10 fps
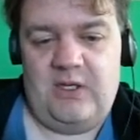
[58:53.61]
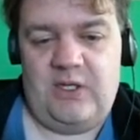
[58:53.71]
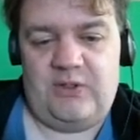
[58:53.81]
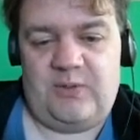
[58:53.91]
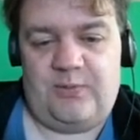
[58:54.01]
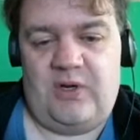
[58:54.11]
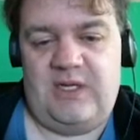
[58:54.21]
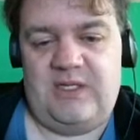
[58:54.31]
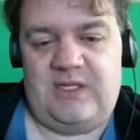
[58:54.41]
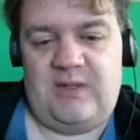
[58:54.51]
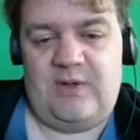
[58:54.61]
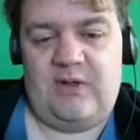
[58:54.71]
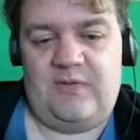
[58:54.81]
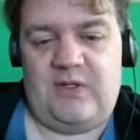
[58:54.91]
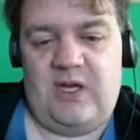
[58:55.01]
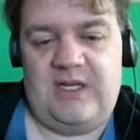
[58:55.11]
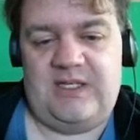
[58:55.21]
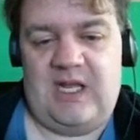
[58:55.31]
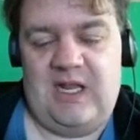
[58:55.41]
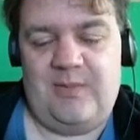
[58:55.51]
You were surprised that someone of Tiny's
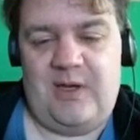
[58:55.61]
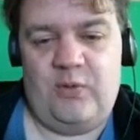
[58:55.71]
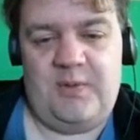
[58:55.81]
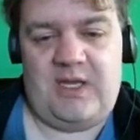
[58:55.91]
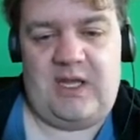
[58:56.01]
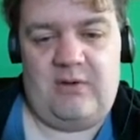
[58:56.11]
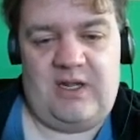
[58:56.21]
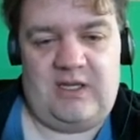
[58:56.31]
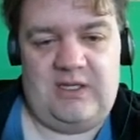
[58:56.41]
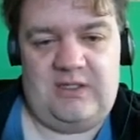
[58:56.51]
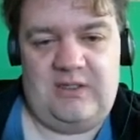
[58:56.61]
caliber would be carrying it.